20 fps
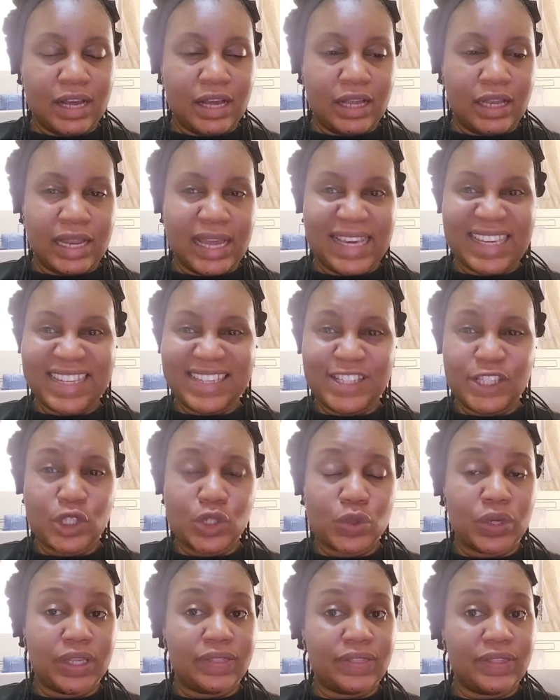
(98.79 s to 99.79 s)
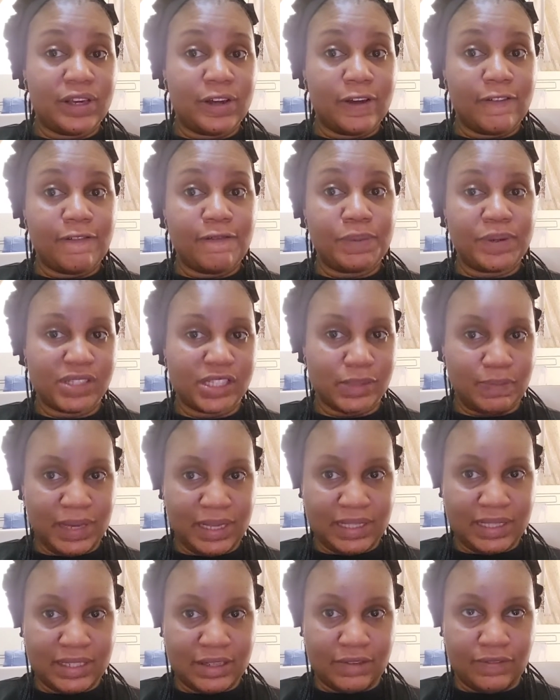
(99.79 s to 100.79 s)
likened to a thing of
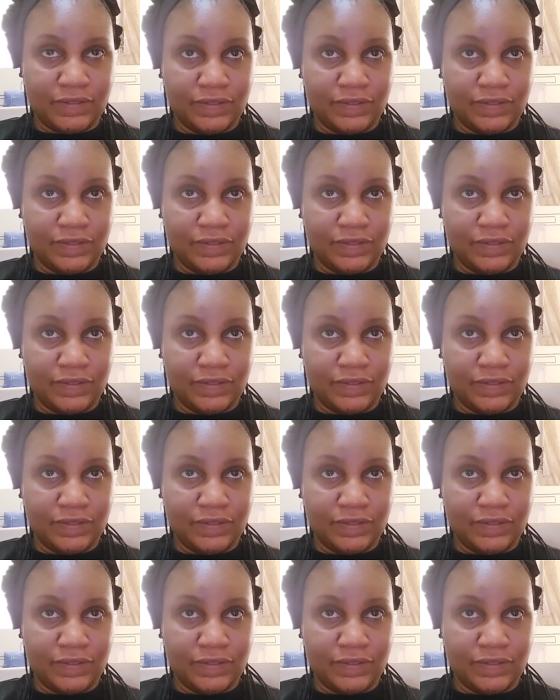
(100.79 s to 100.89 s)
perspective.